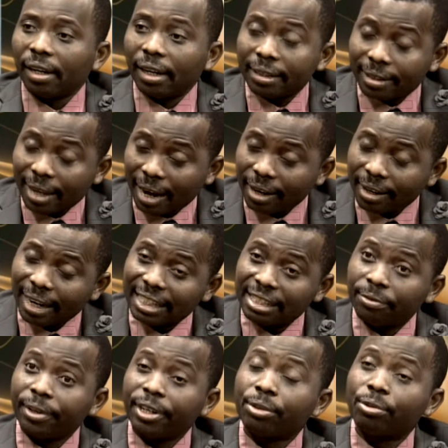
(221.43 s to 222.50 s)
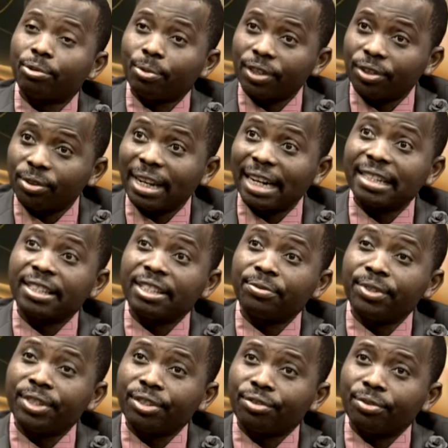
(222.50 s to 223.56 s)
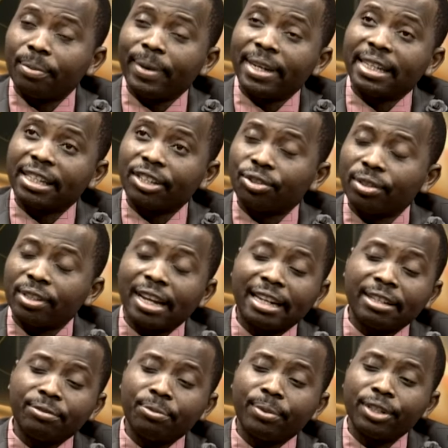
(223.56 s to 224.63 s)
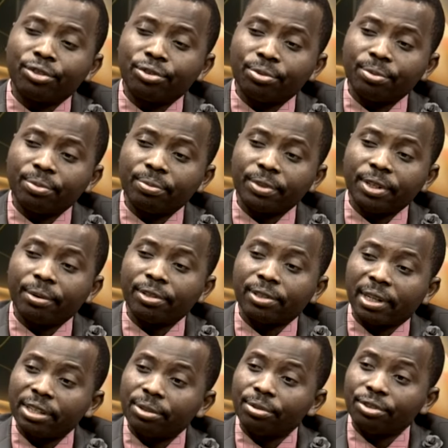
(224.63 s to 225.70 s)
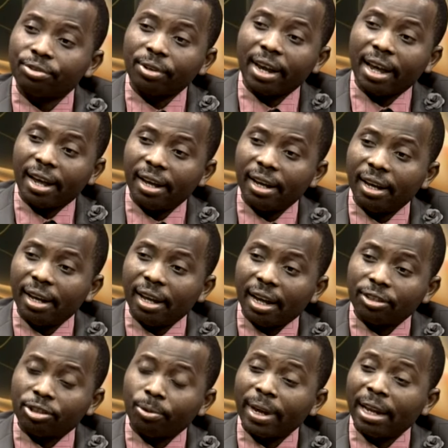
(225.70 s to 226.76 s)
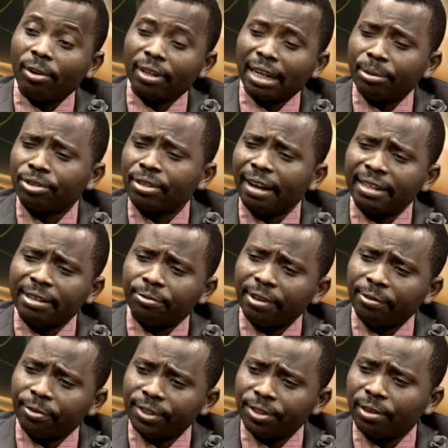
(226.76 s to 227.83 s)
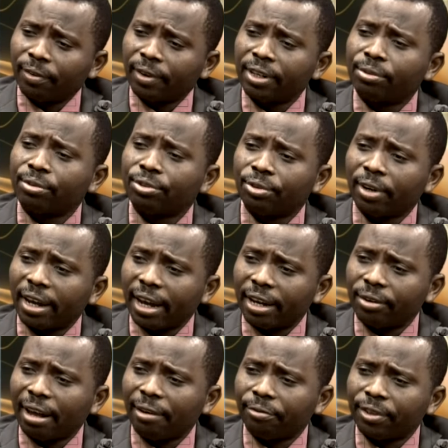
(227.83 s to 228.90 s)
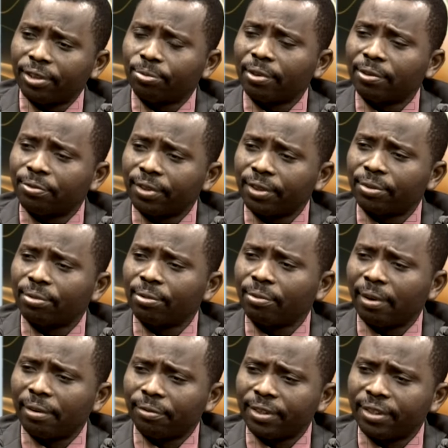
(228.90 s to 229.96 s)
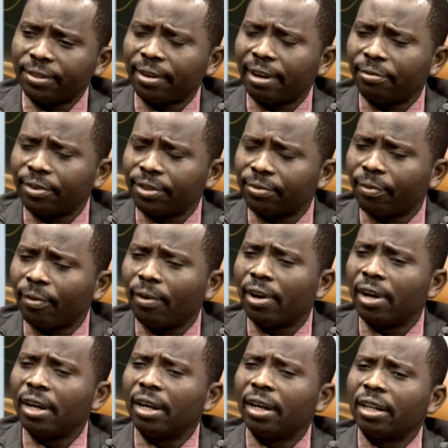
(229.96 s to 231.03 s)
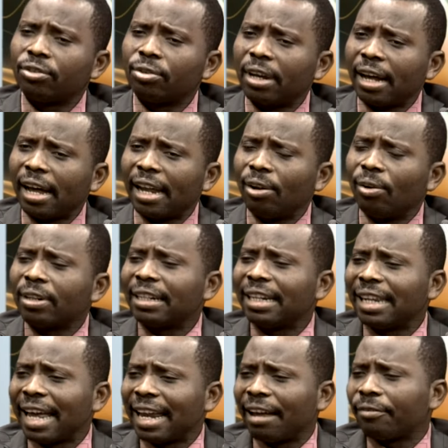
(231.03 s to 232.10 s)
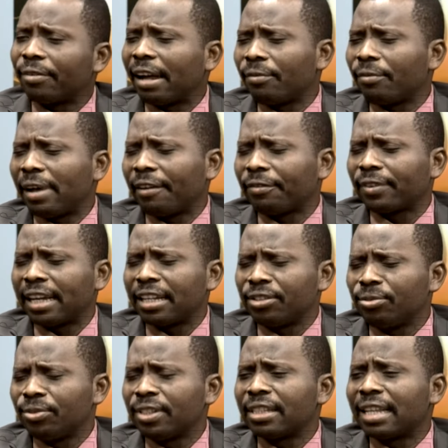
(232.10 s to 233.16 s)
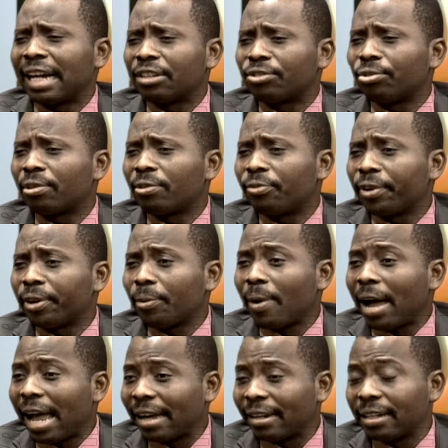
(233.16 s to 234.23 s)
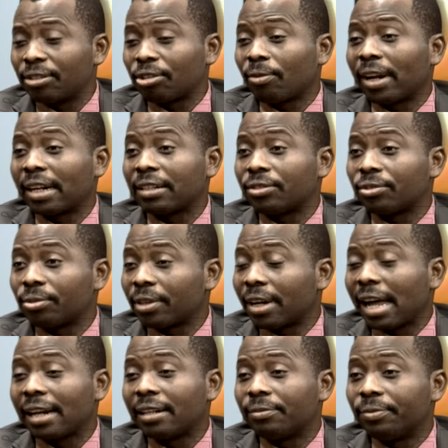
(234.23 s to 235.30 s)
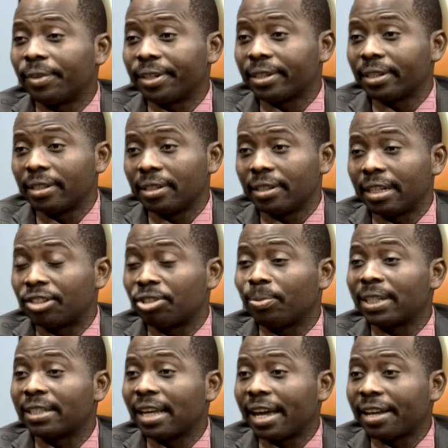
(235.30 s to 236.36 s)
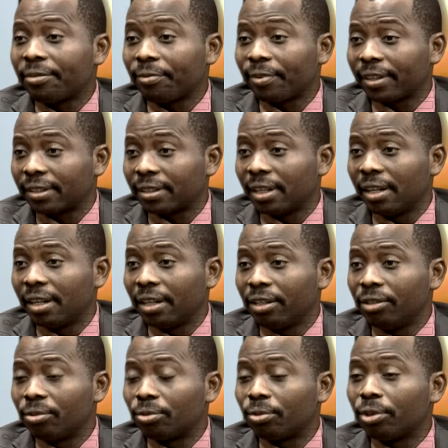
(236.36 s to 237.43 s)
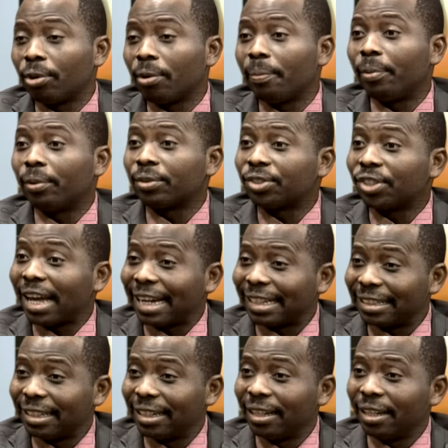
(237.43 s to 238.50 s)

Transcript: Exactly. That's a very good question. That is even a medication that even went through rigorous clinical trial. And so along the line, you have different phases of clinical trial. You have phase one, phase two, phase three, and phase four. So along the line, after using that drug for a while, they discovered that the drug had very detrimental effects, you know, to the unborn child.